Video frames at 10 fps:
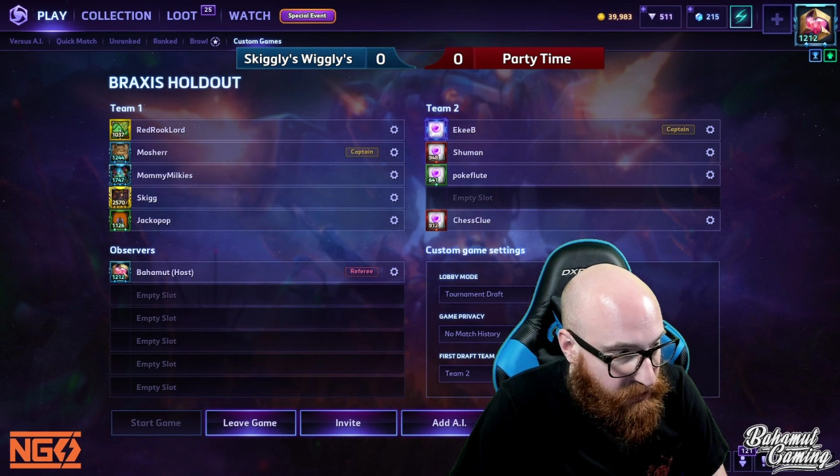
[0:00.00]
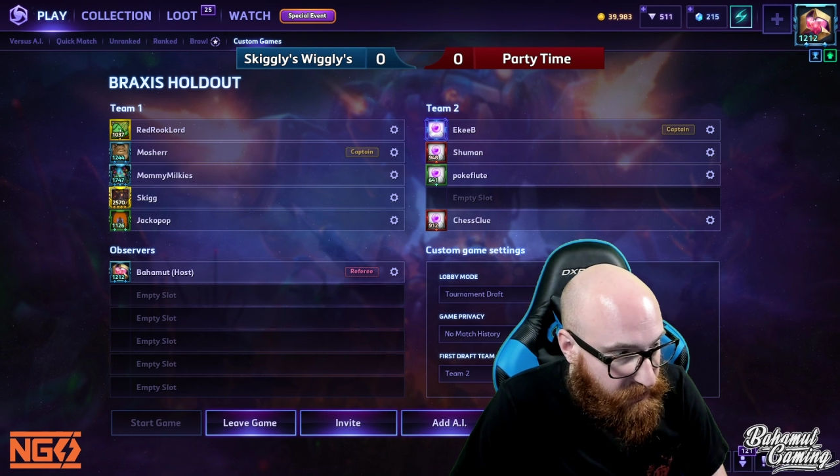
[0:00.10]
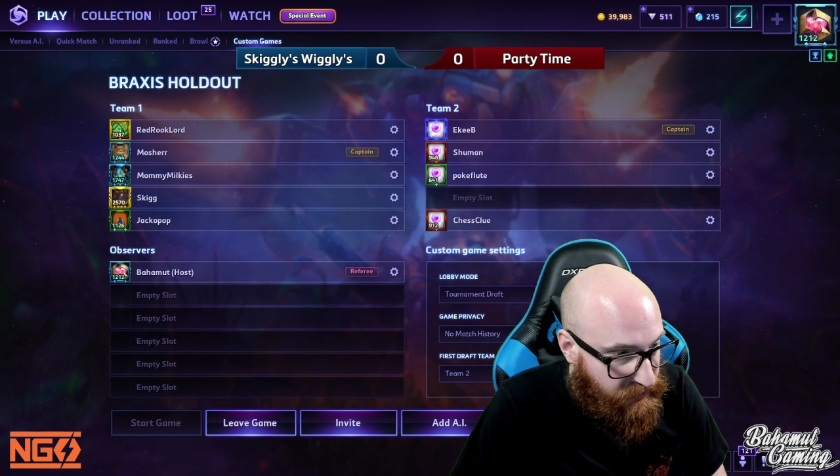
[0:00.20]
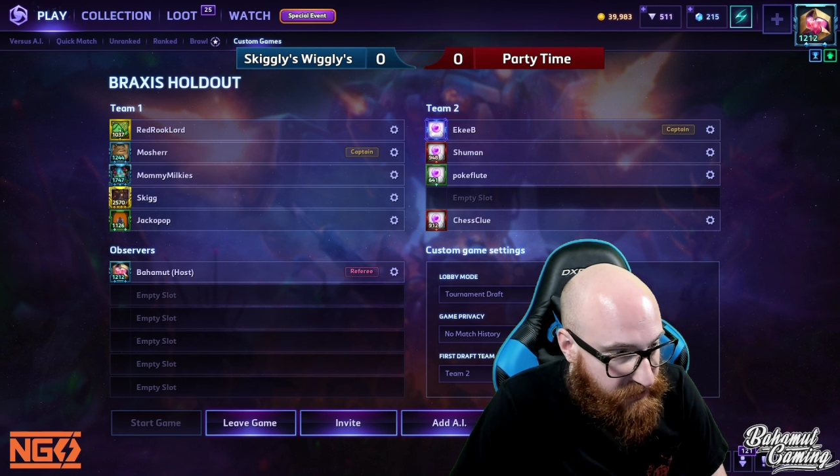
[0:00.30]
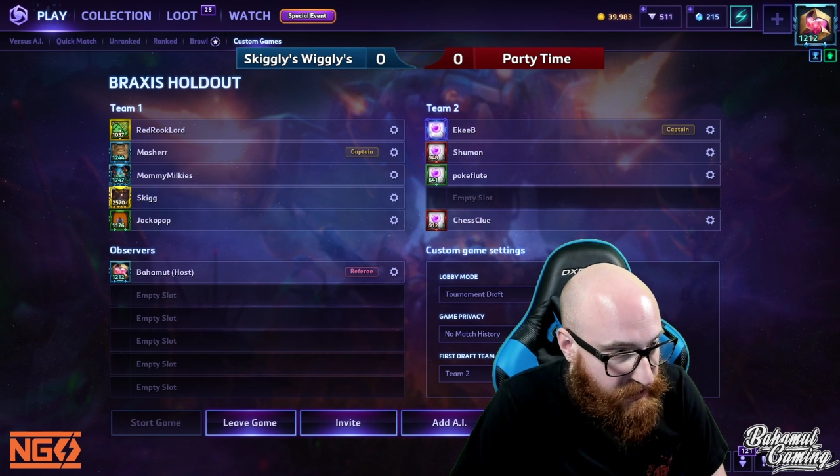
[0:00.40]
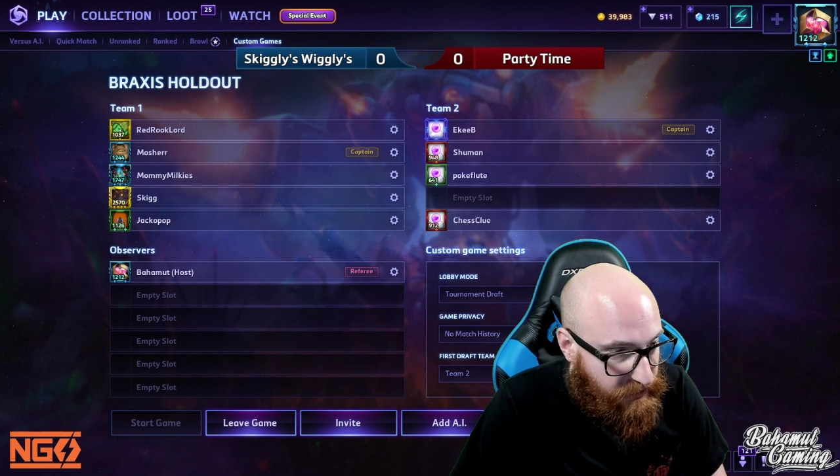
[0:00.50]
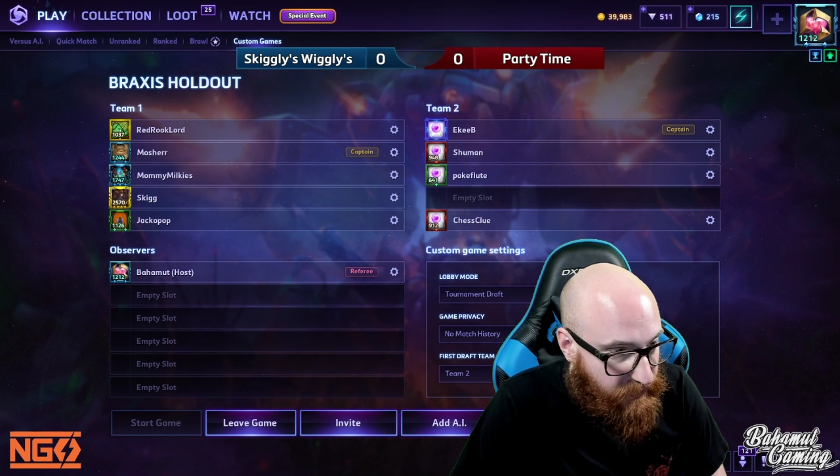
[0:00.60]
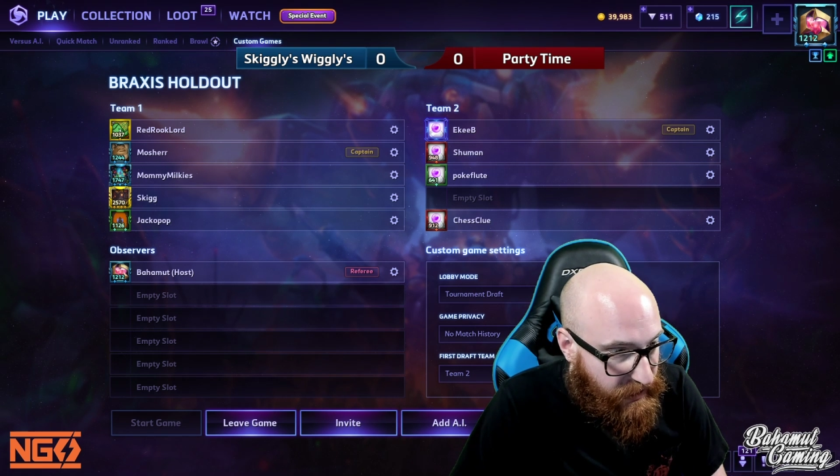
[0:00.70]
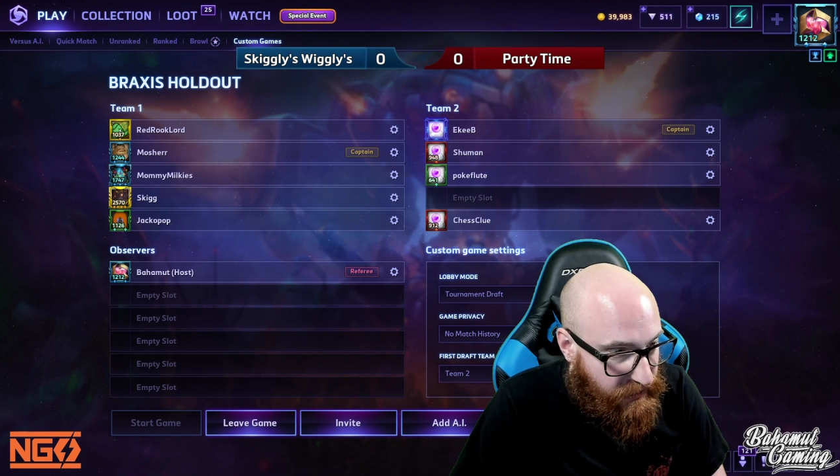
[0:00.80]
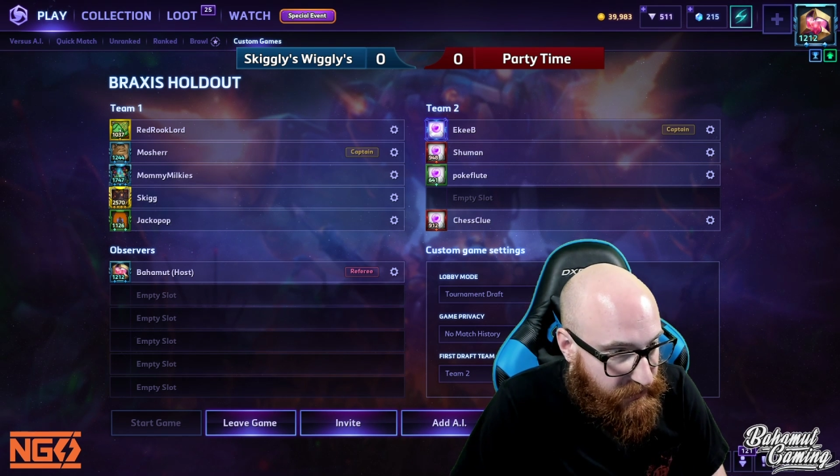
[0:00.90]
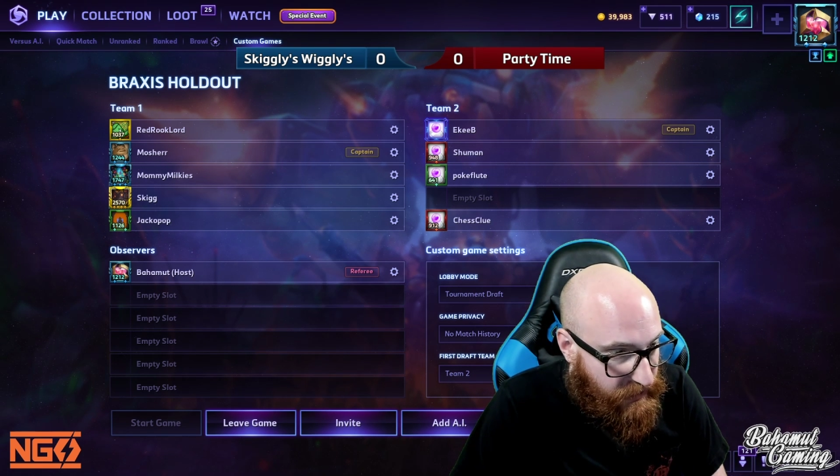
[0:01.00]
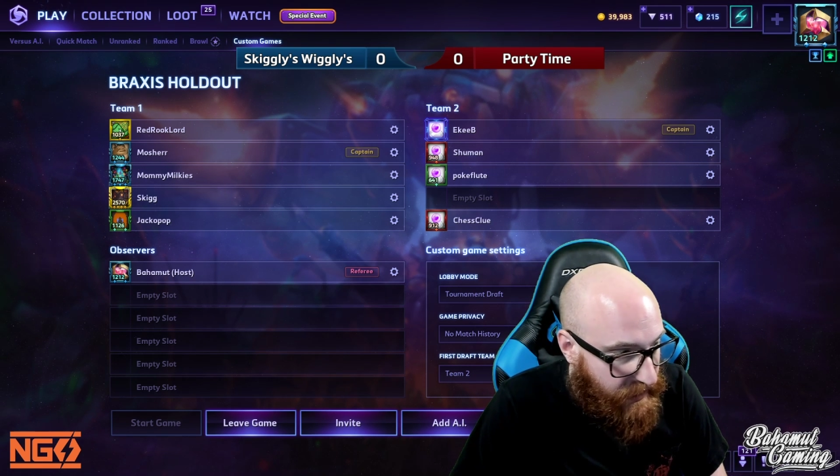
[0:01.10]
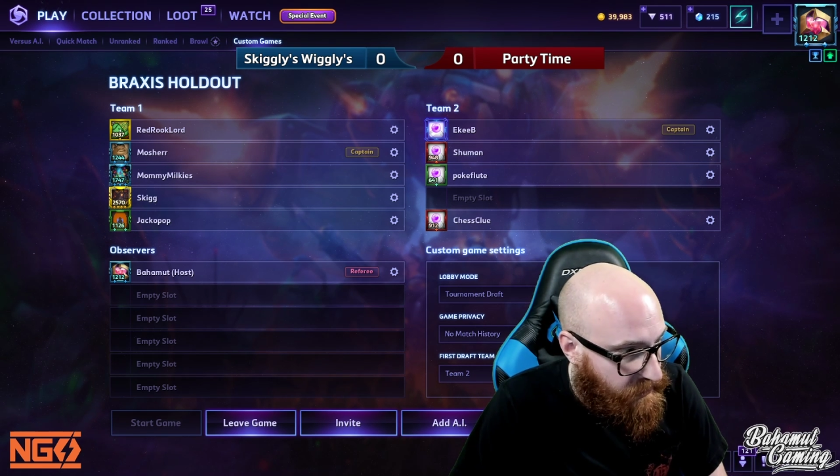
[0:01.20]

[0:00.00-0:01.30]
to another team, and I